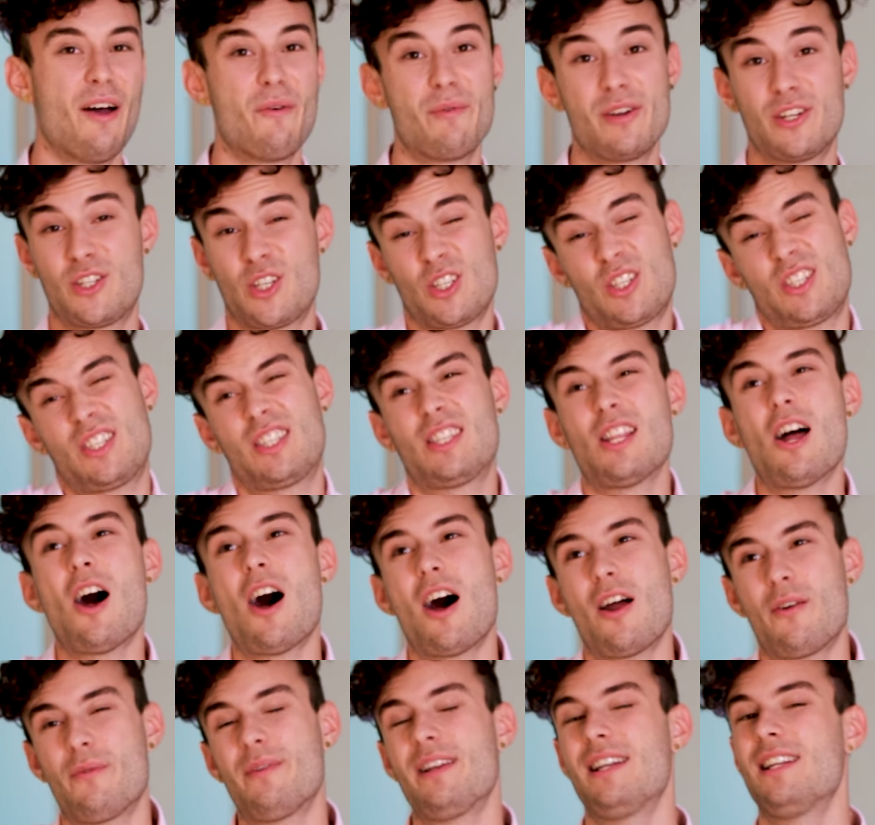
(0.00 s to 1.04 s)
which is
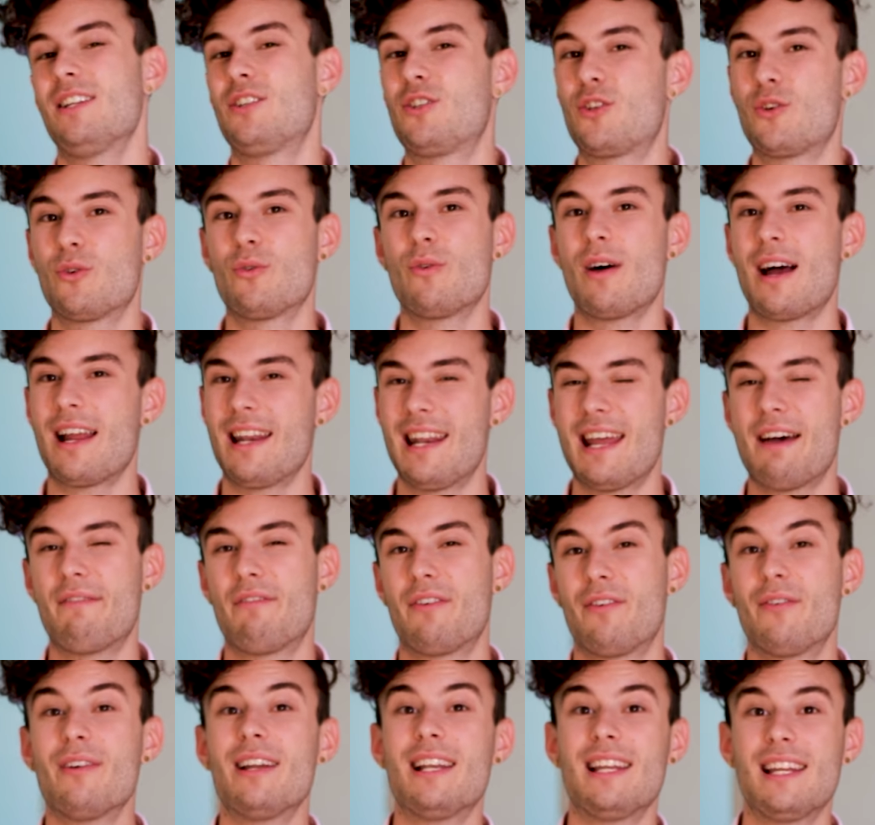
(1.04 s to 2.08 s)
not really true, I
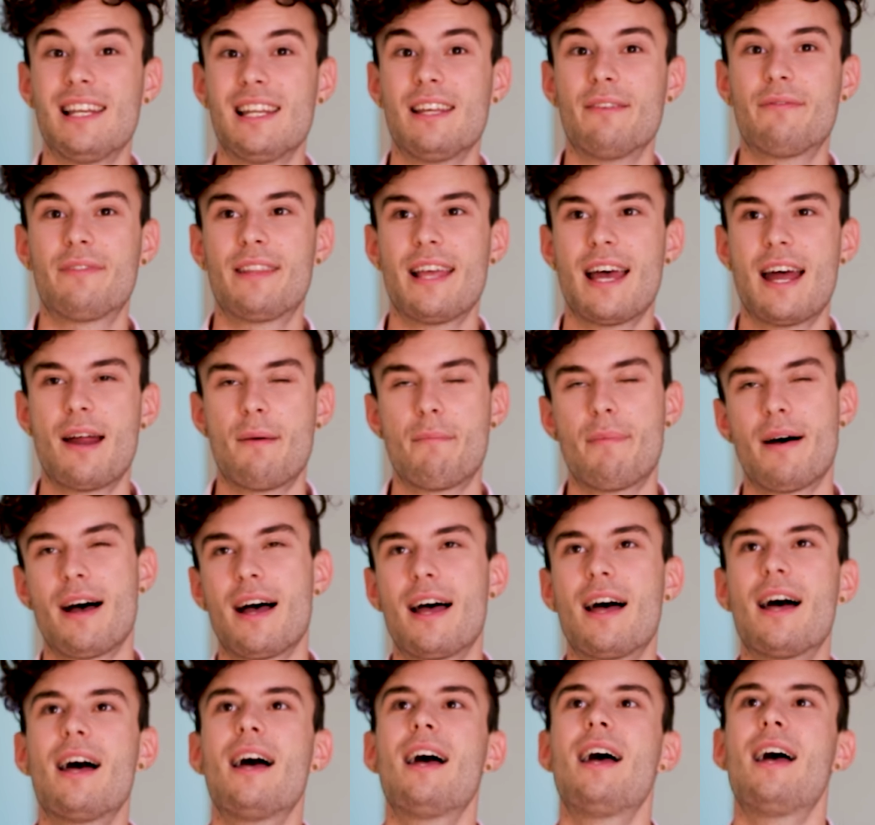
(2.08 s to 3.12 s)
never really lived there,
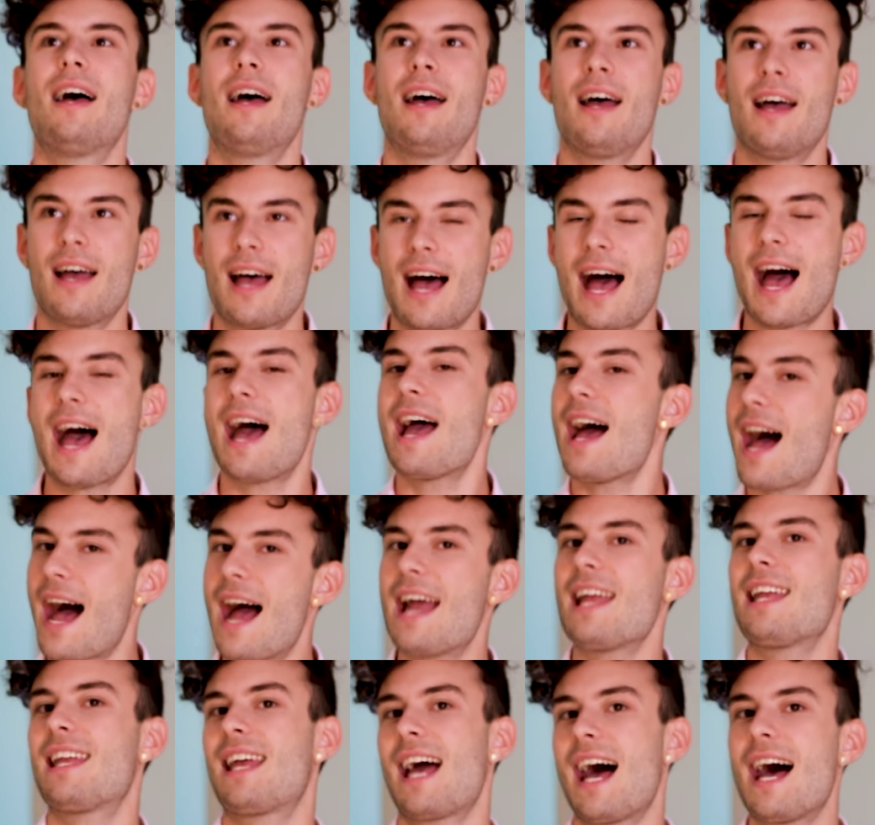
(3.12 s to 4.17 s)
but
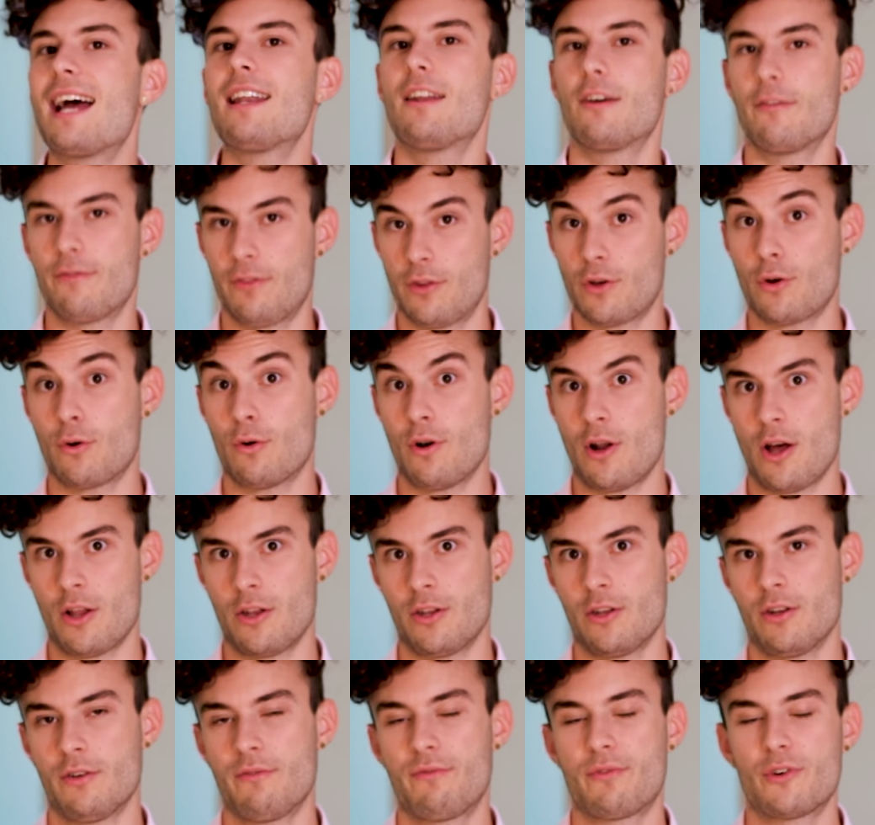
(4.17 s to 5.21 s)
I kind of know
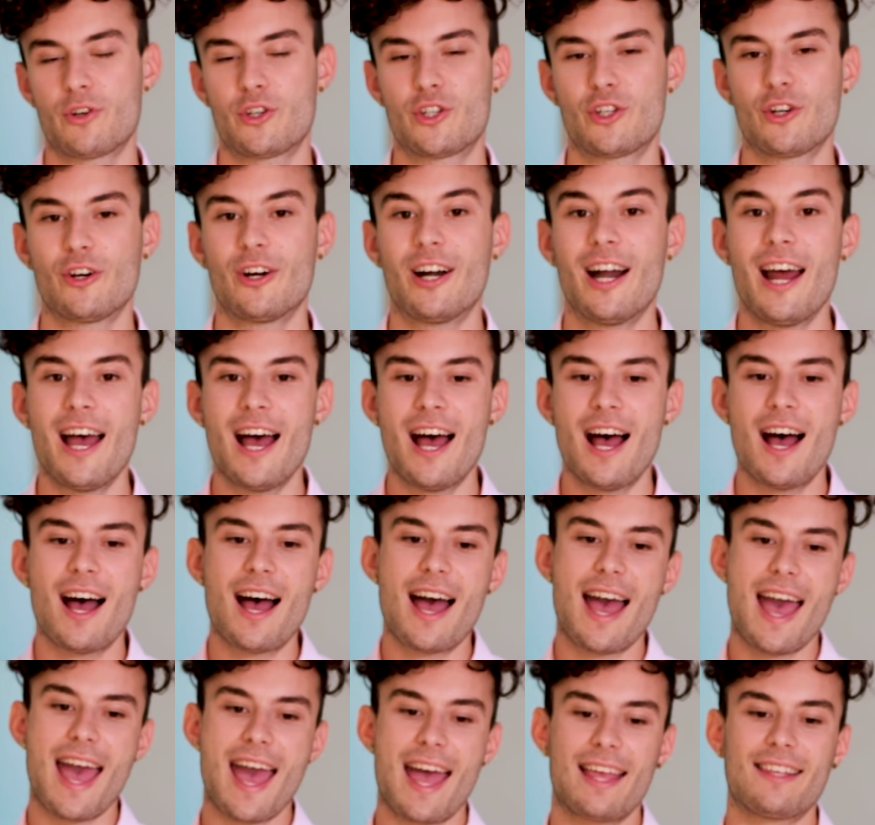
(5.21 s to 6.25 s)
London for sure.
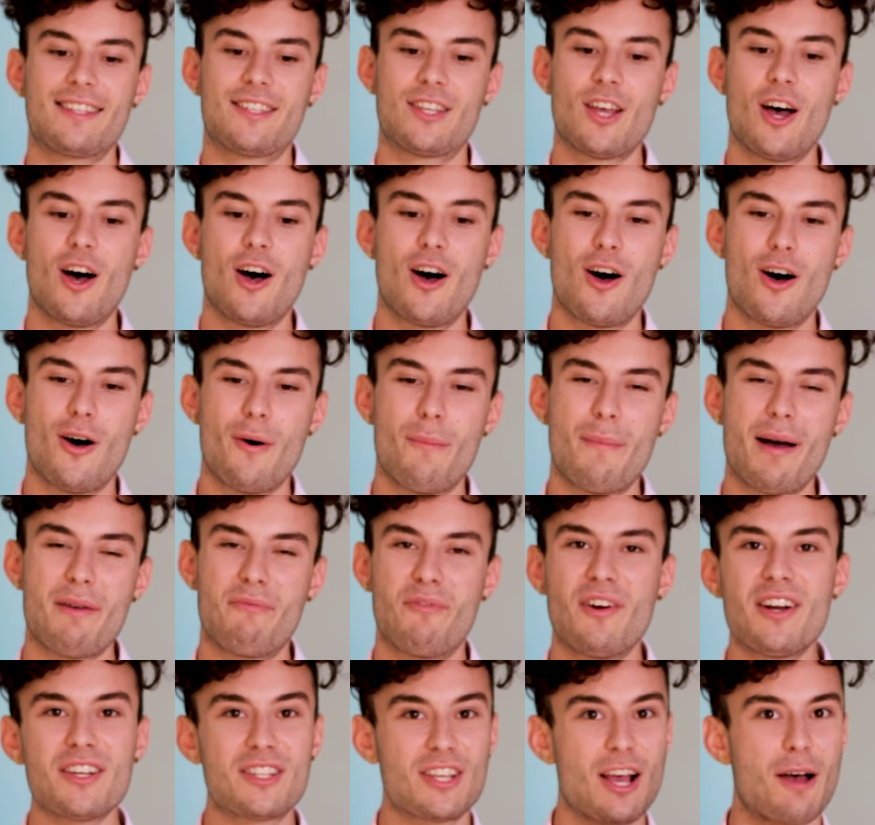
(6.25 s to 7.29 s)
So my
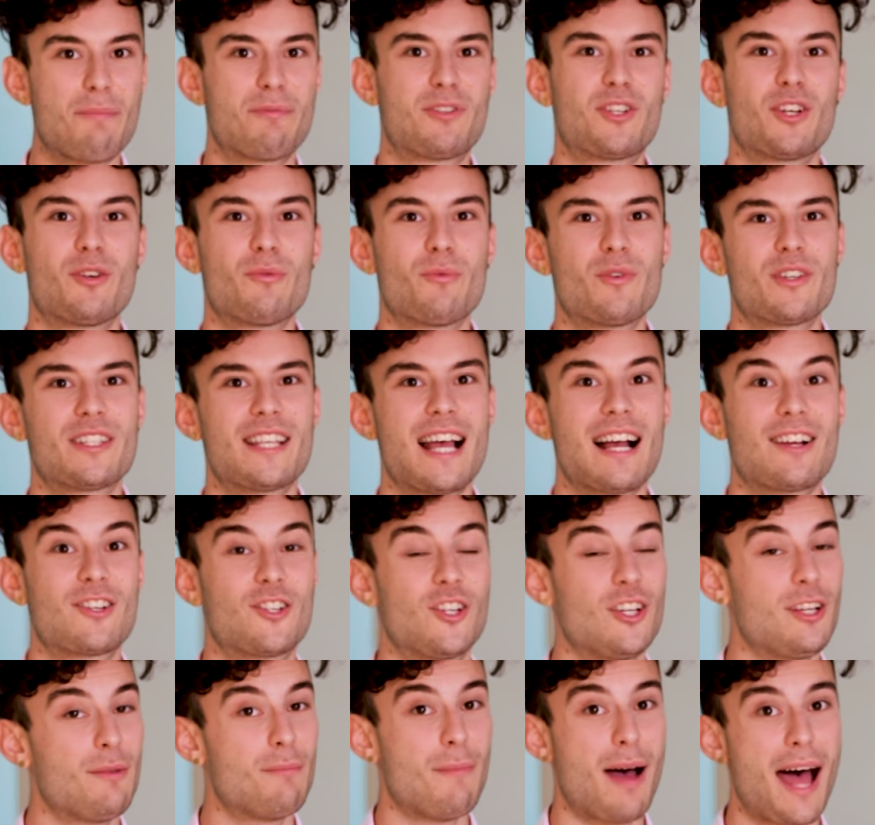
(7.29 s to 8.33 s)
first option was
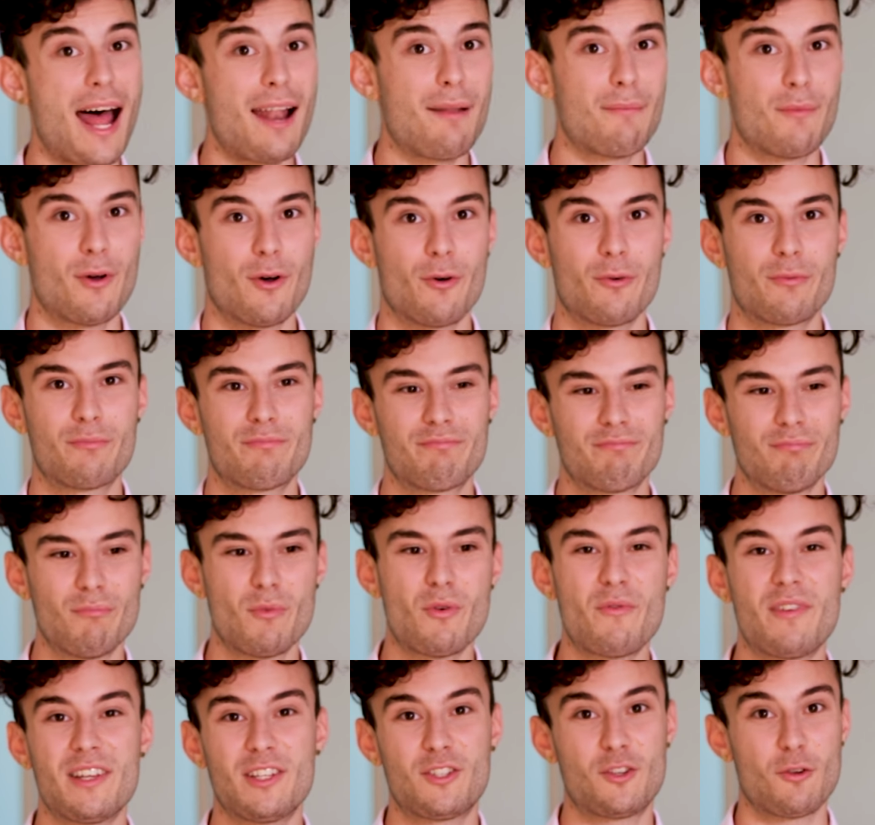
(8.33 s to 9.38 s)
actually Malmo,
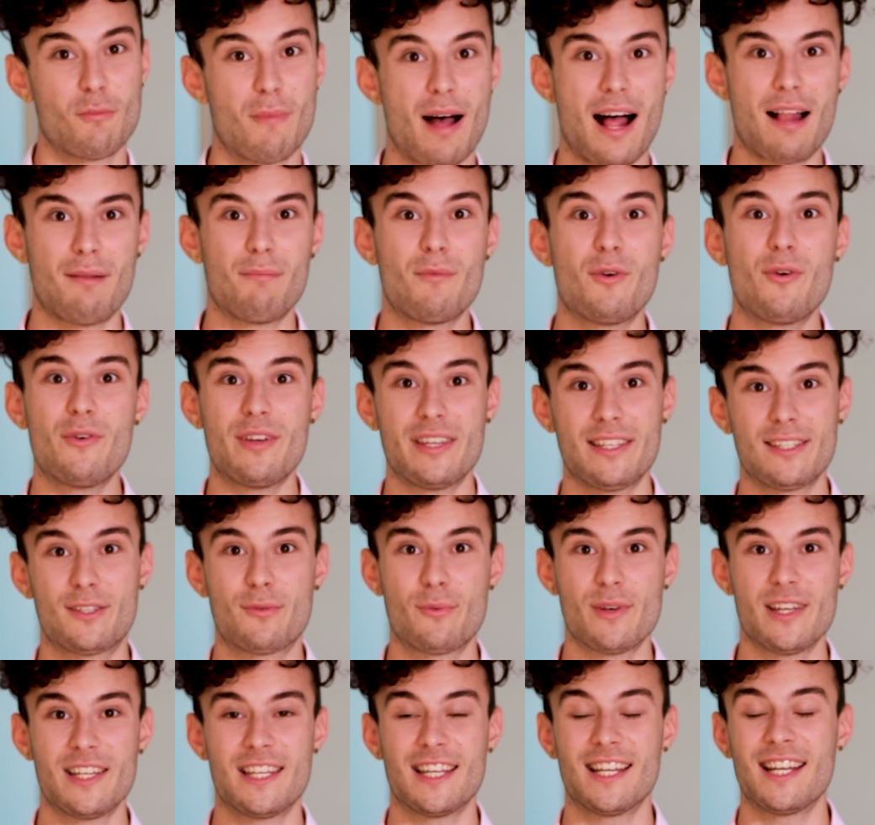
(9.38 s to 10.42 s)
moving to Malmo in
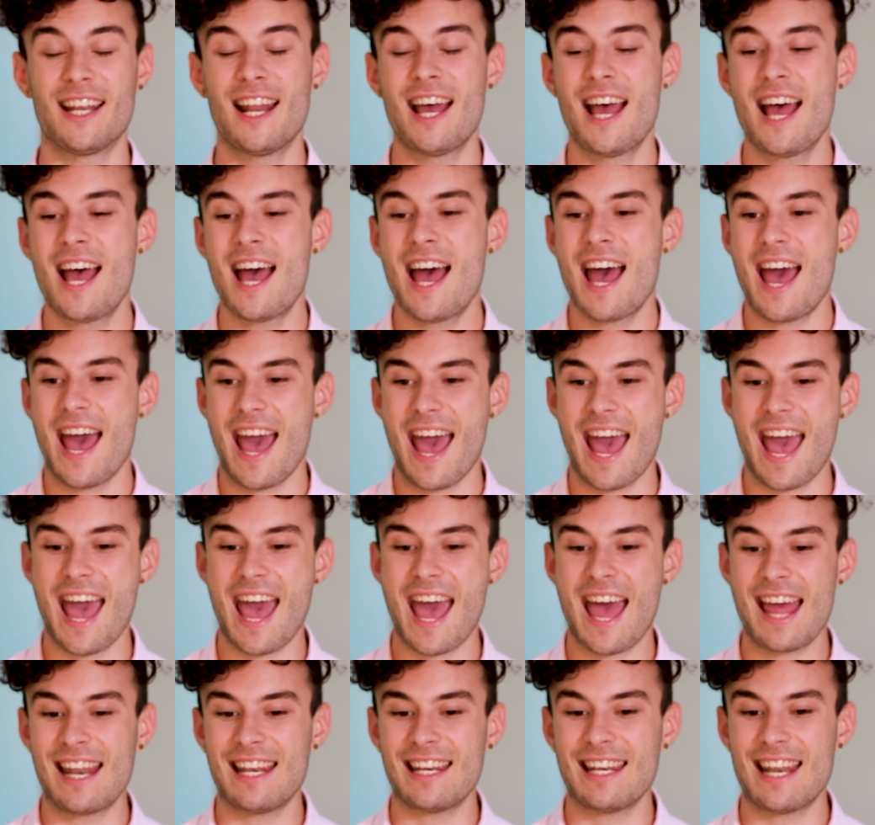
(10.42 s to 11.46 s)
Sweden,
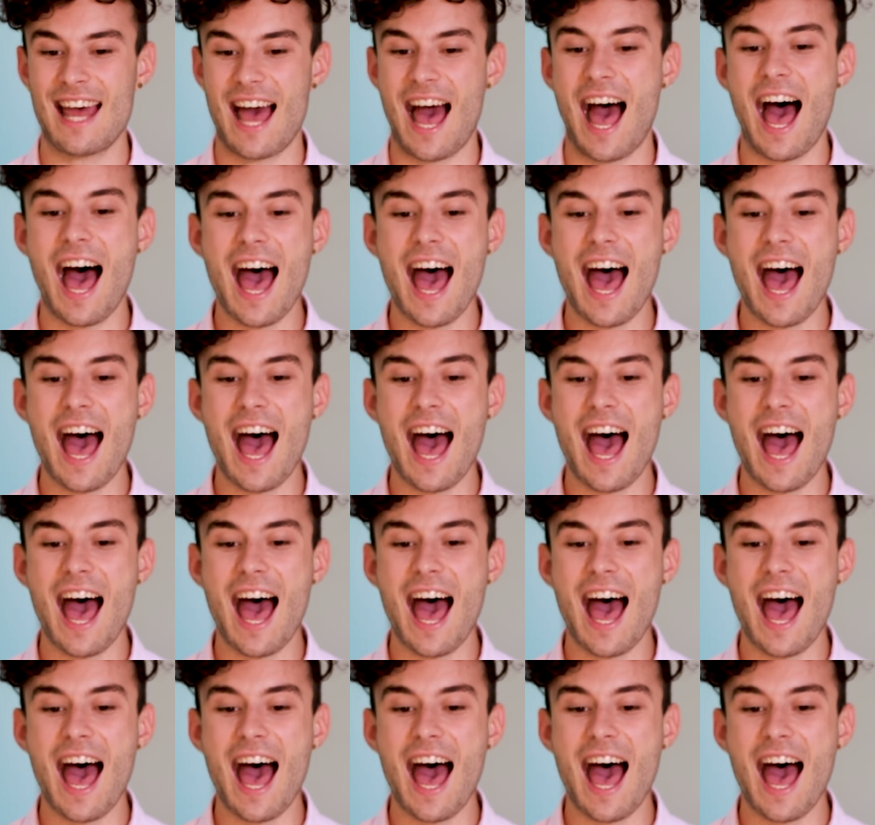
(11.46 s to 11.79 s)
and